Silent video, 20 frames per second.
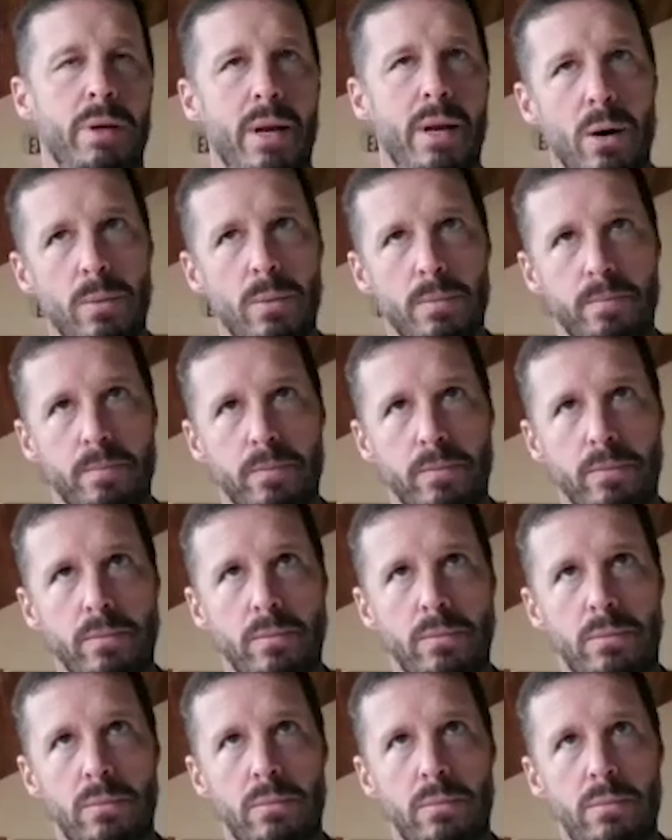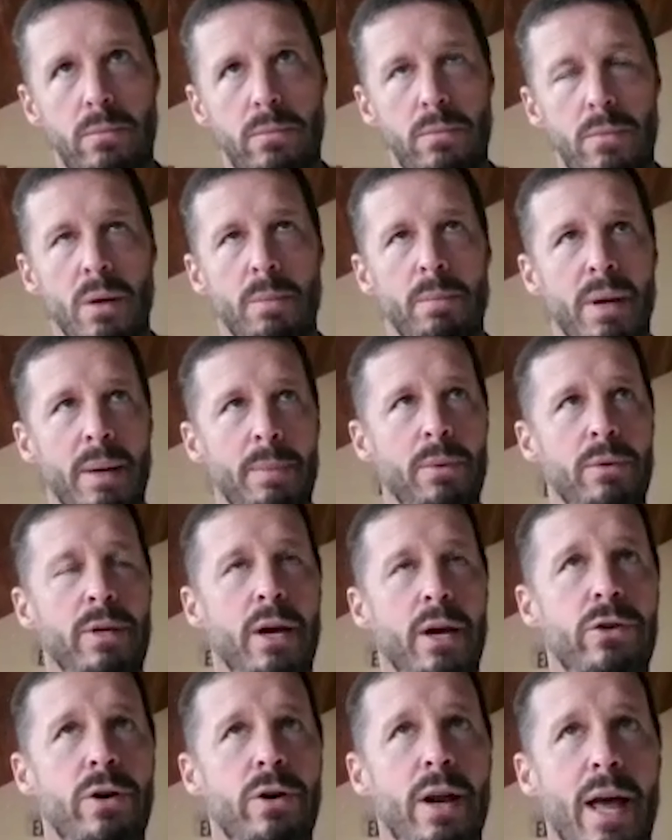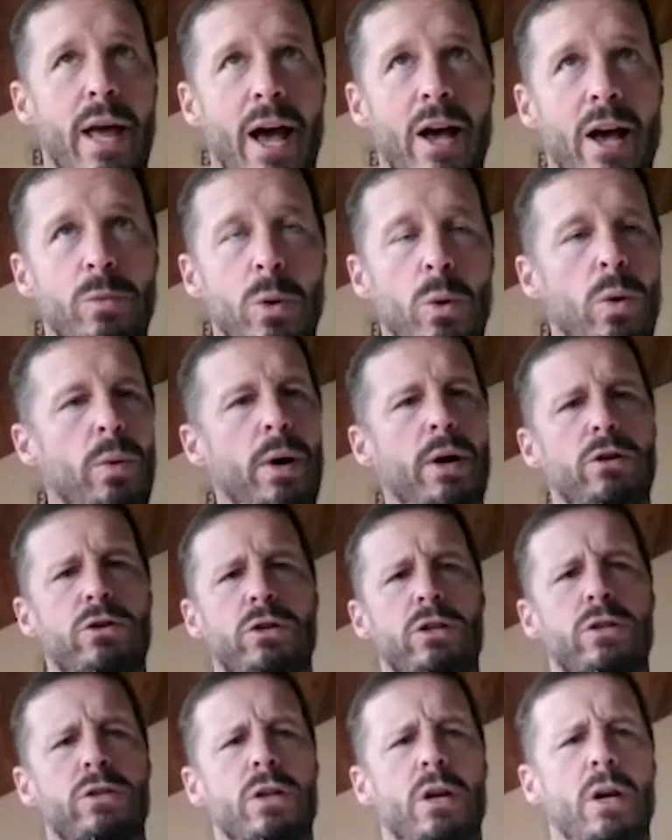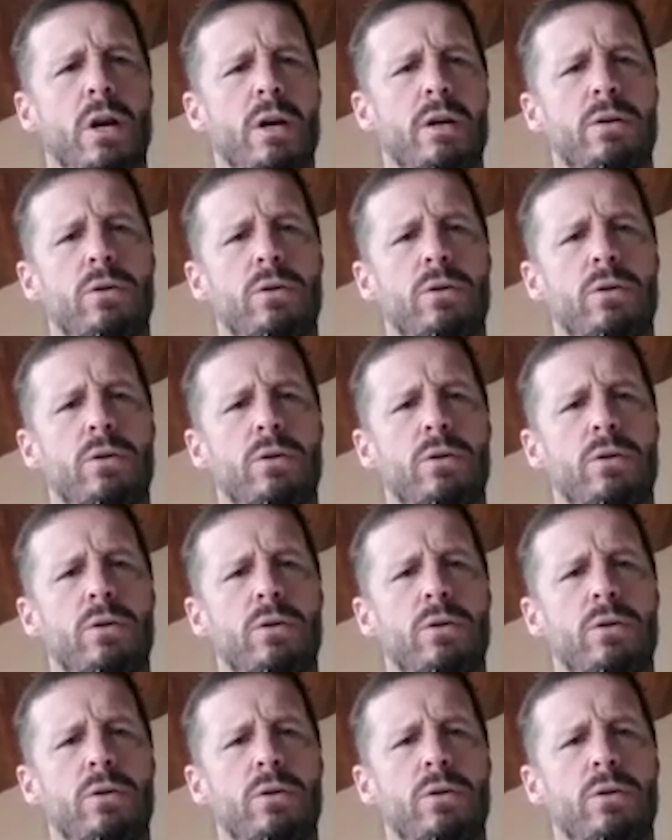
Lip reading: Now, people yesterday asked me, well, why don't you just,